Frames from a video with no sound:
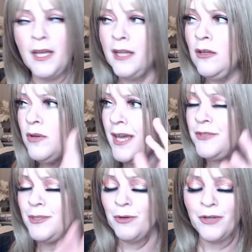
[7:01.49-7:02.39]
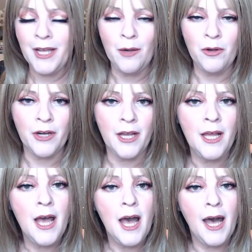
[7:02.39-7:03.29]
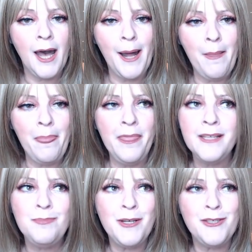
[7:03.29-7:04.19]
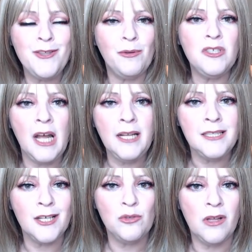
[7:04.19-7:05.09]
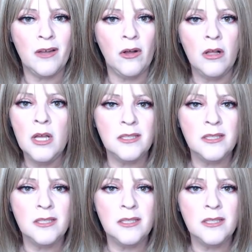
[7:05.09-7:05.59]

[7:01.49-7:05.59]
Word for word: Hello, County Monet, how are you? Uh, this picture that was not sexual at all.